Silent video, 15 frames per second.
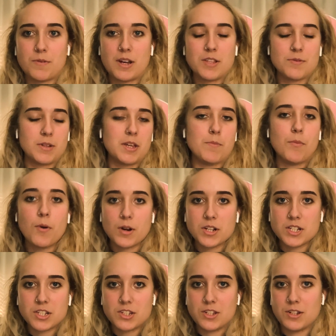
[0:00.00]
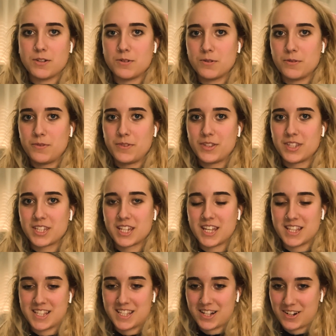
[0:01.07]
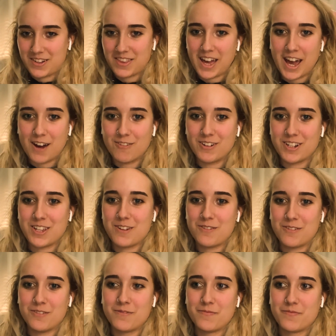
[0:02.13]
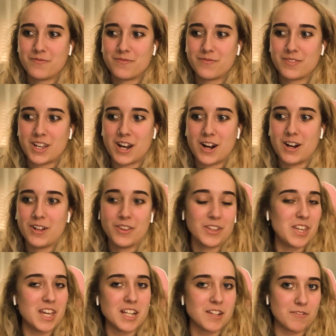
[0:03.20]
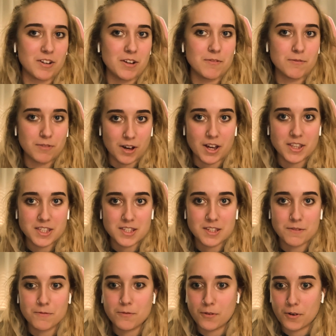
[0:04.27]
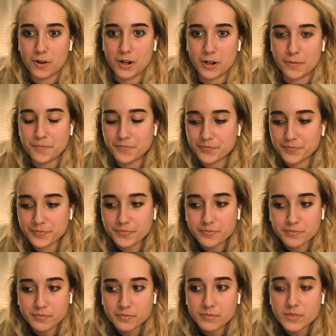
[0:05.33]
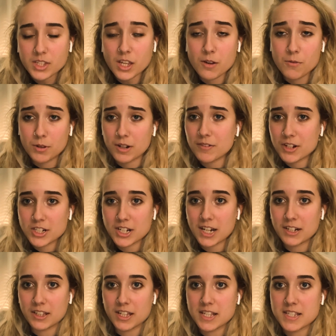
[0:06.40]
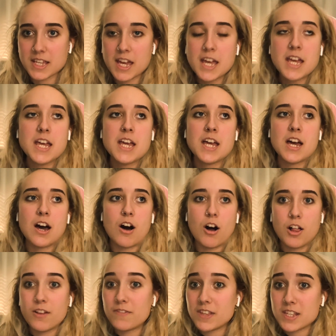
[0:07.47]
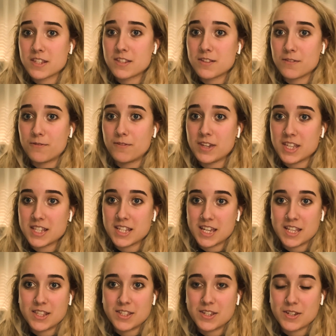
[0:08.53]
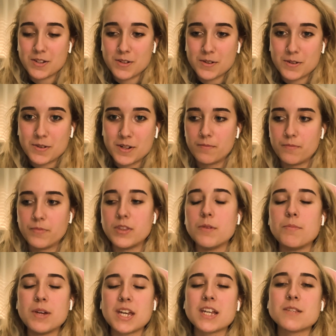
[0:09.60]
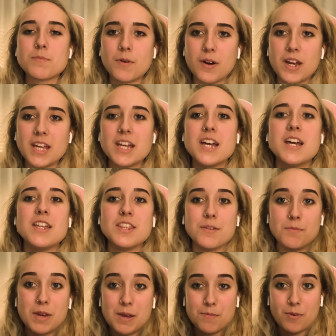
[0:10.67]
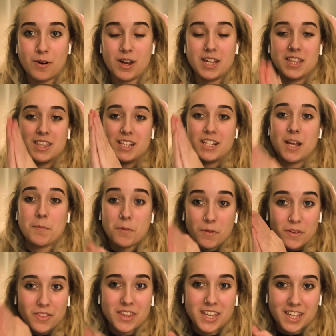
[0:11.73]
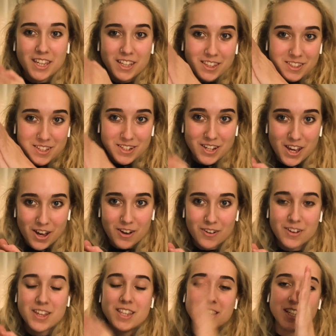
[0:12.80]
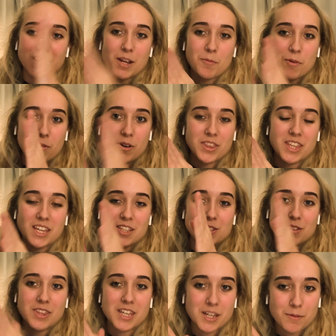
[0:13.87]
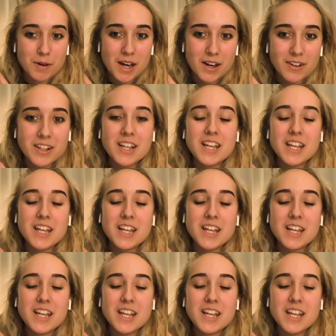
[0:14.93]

it's really important to consider that when you are looking at different fonts for whatever your title is. All of this feeds into the biggest point, the main point, the number one thing to know, the number one thing to think about